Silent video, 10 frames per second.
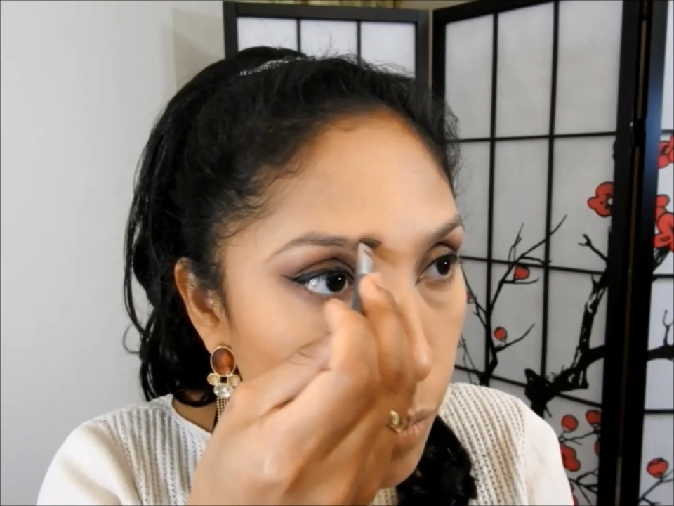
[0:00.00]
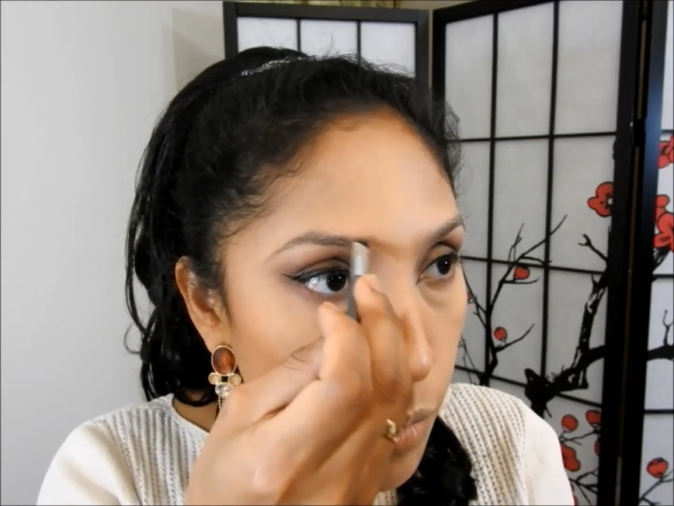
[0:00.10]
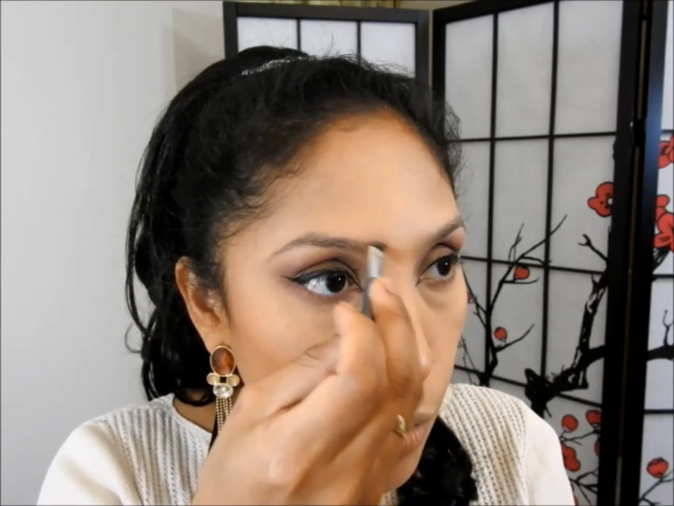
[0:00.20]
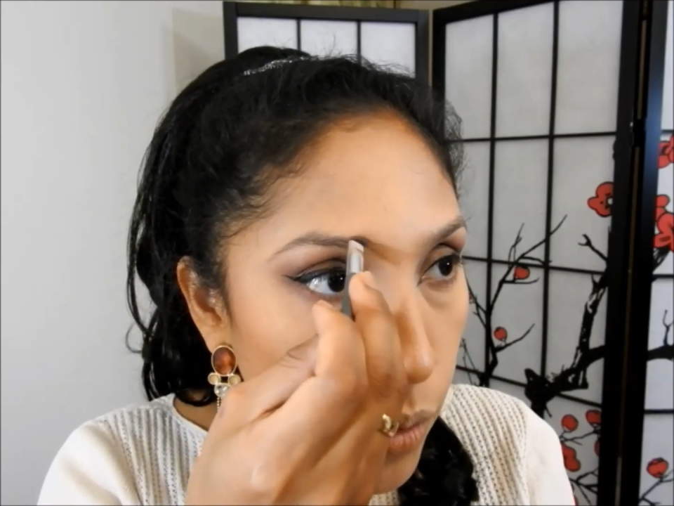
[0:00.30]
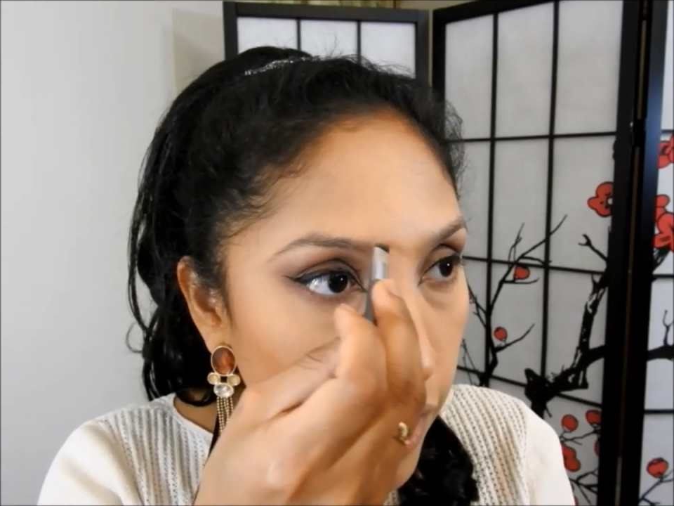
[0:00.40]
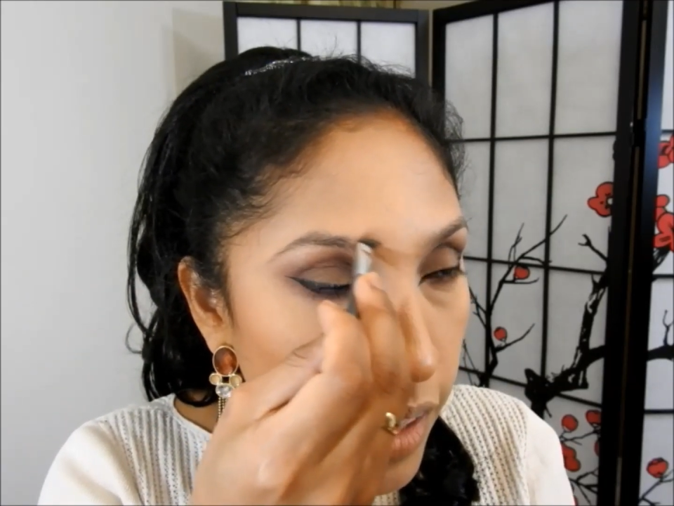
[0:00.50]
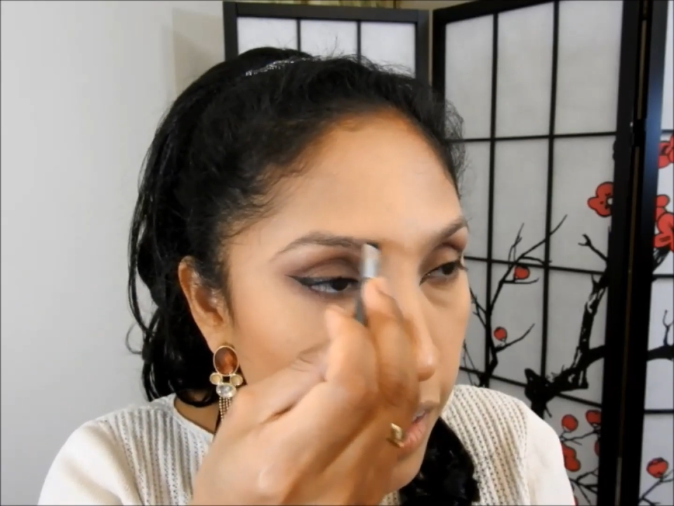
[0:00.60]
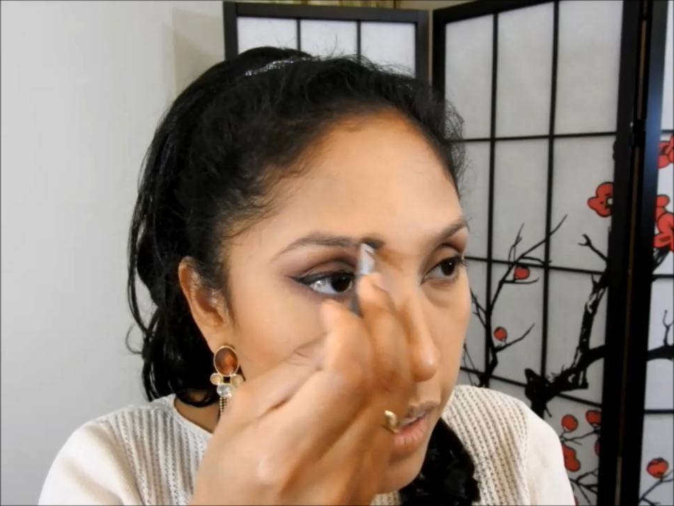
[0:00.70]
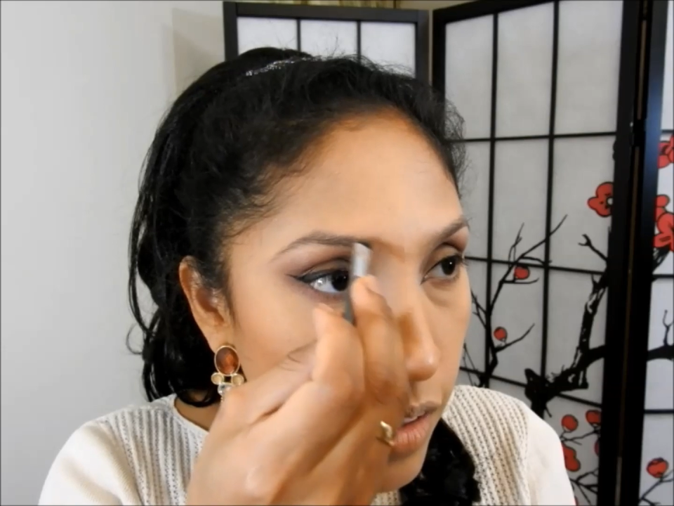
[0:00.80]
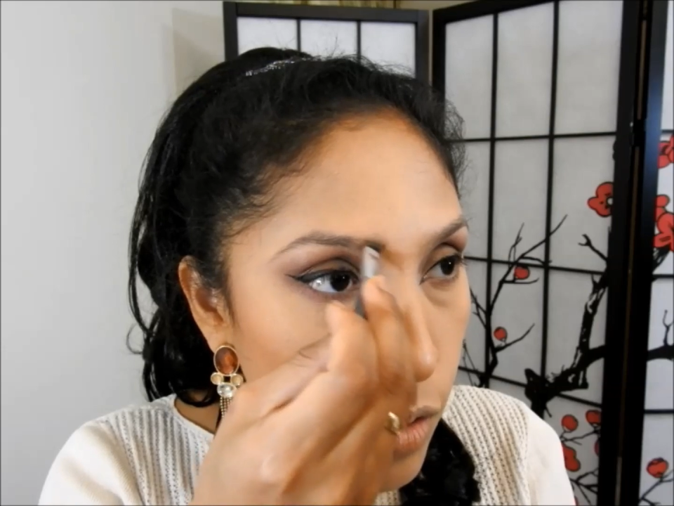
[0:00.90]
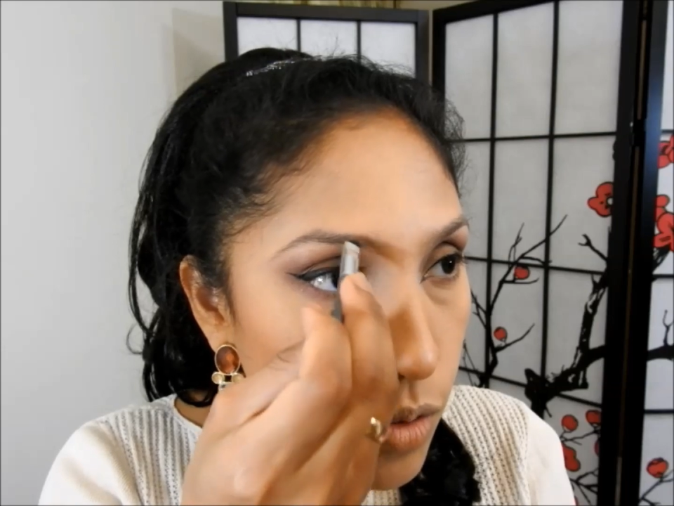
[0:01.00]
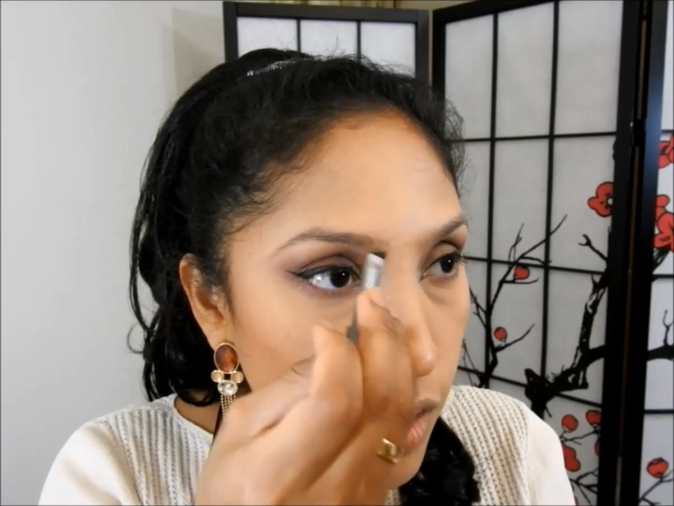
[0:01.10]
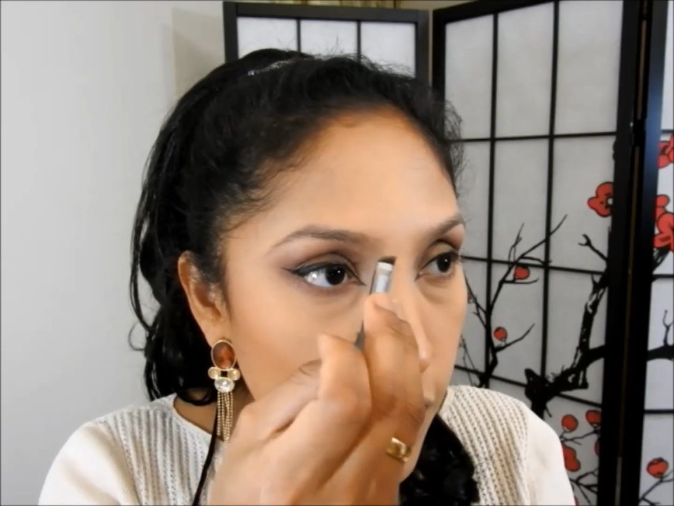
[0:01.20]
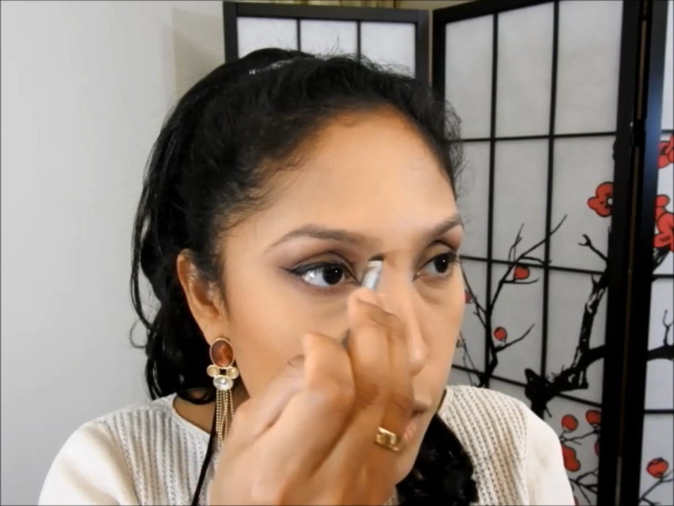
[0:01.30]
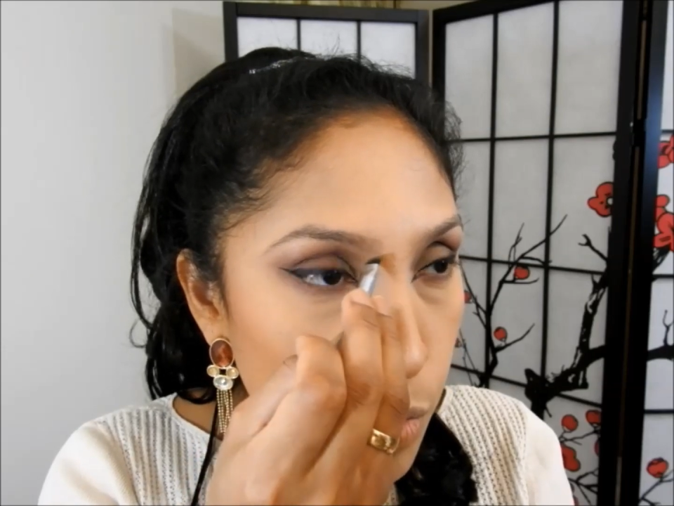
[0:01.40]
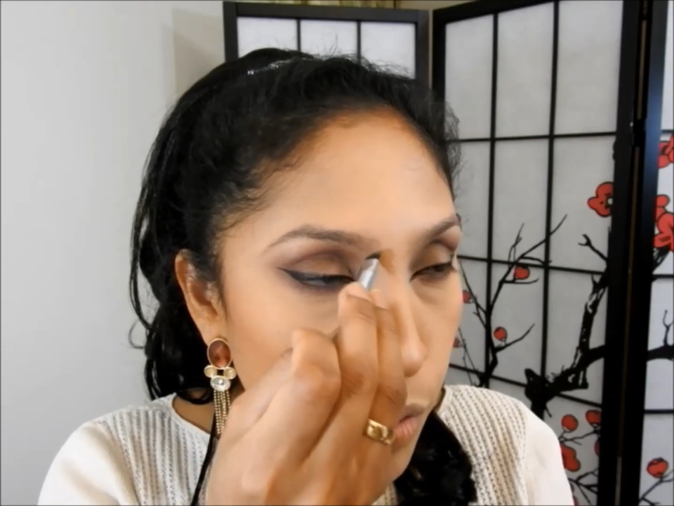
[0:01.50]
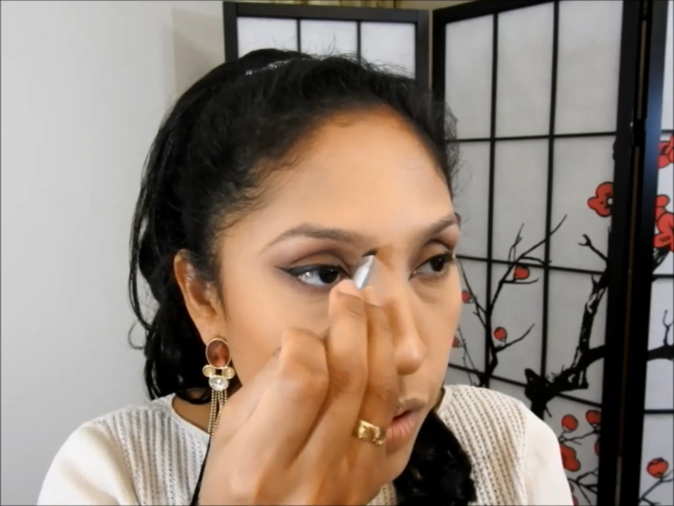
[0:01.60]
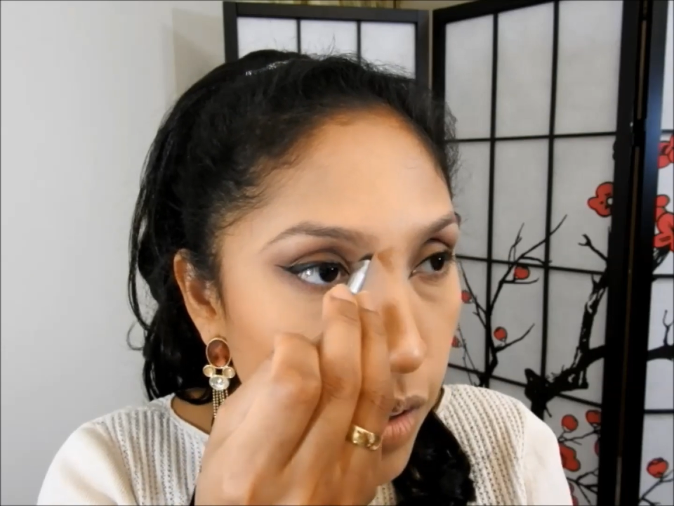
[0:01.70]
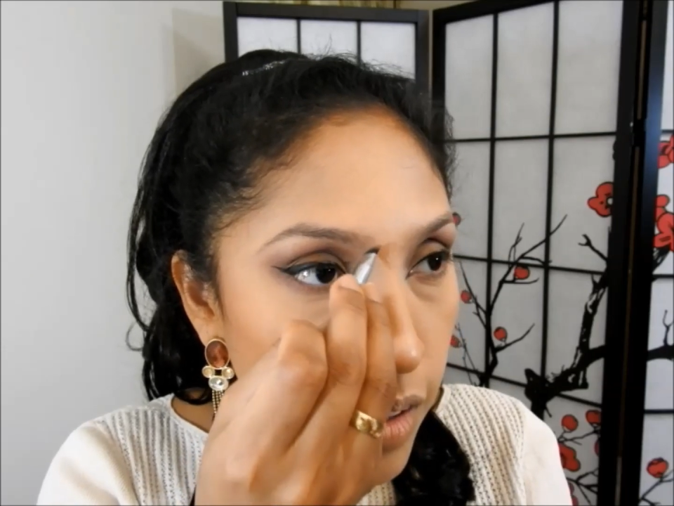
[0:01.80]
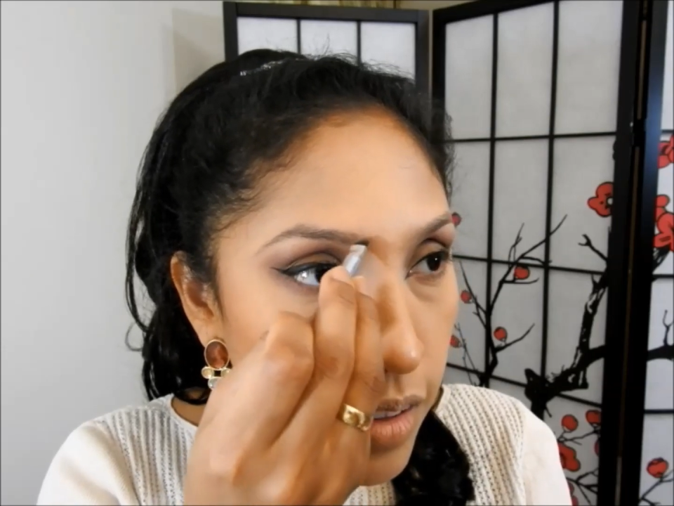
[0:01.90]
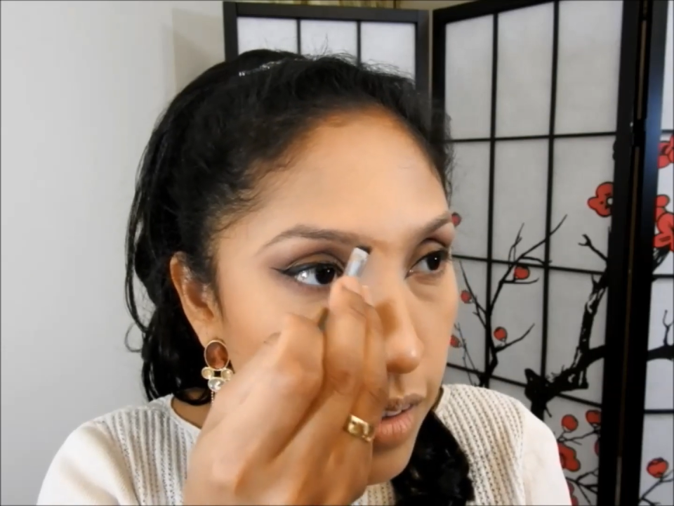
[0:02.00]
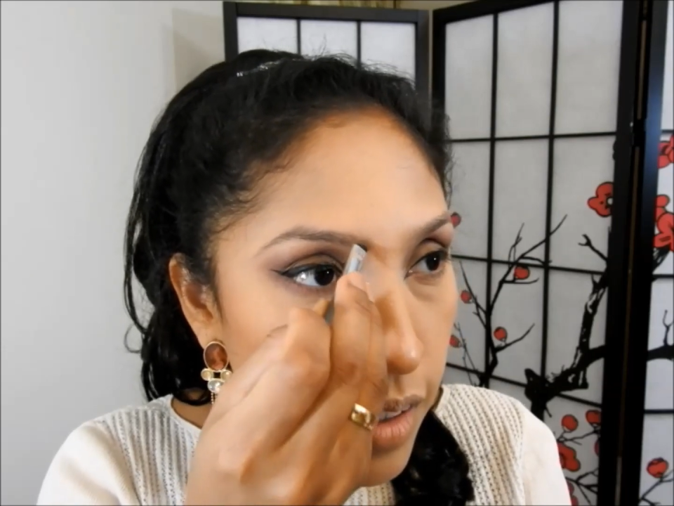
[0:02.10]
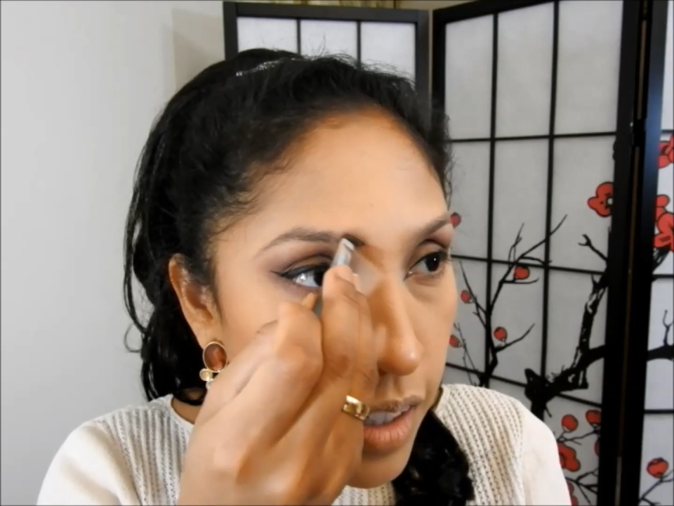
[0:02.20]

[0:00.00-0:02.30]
But when I get to this part,